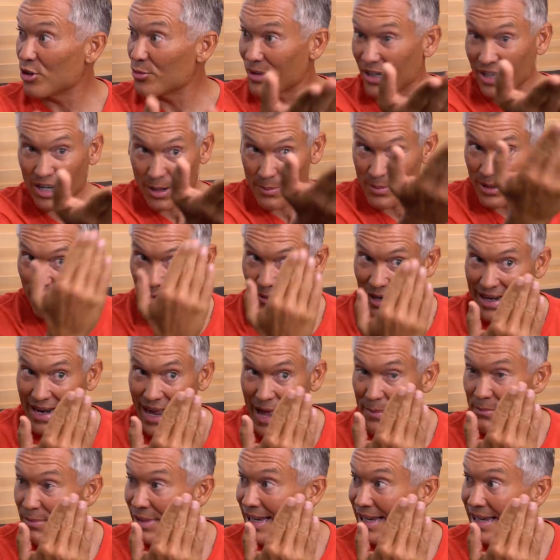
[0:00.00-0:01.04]
Groom are coming right
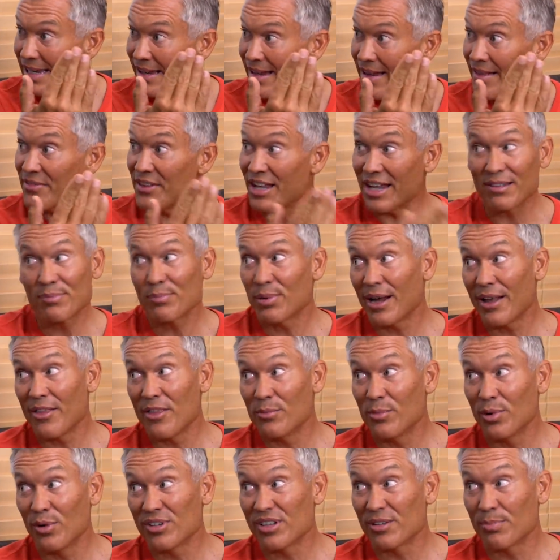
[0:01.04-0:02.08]
at me. That's probably
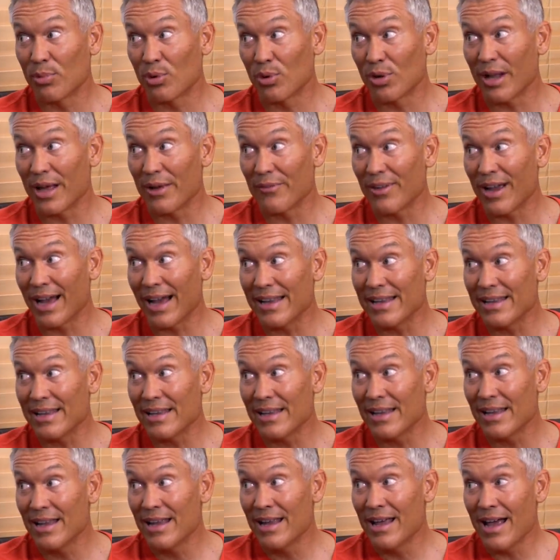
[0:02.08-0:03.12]
the most sport I've
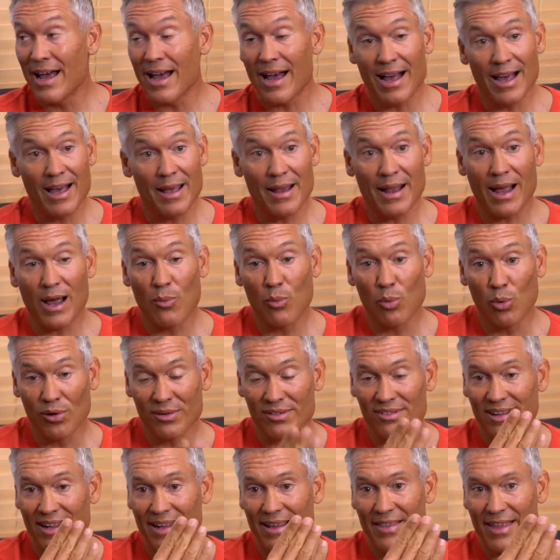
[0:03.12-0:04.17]
gotten. And I will
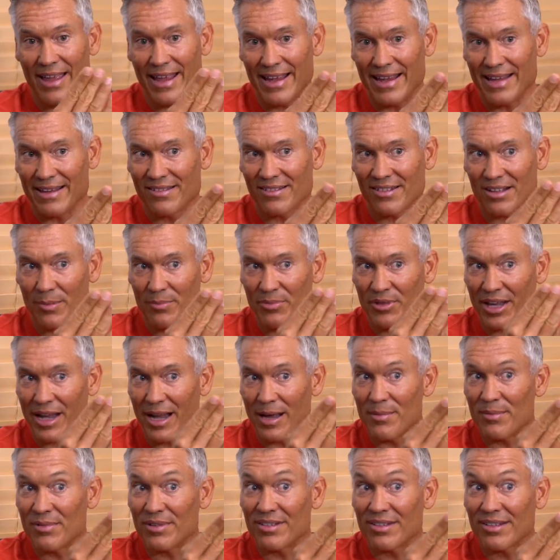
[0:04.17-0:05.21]
say that it
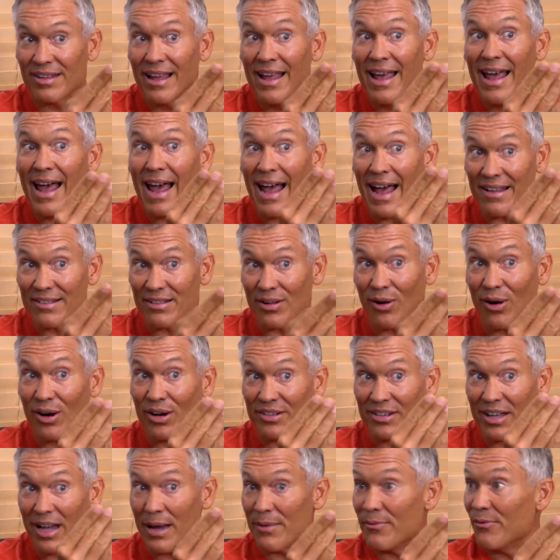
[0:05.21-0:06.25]
sometimes has a
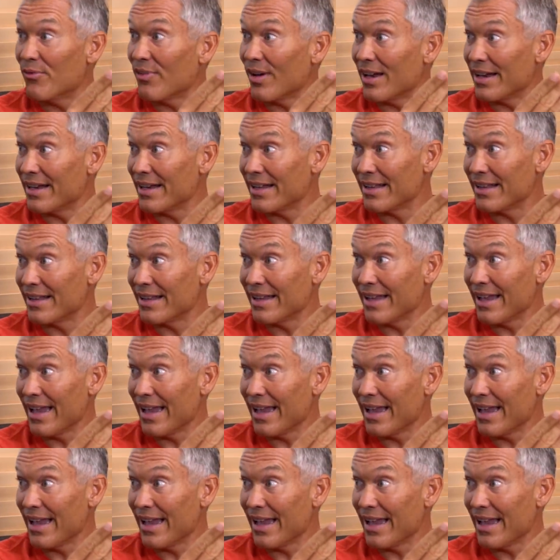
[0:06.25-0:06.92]
hard time finding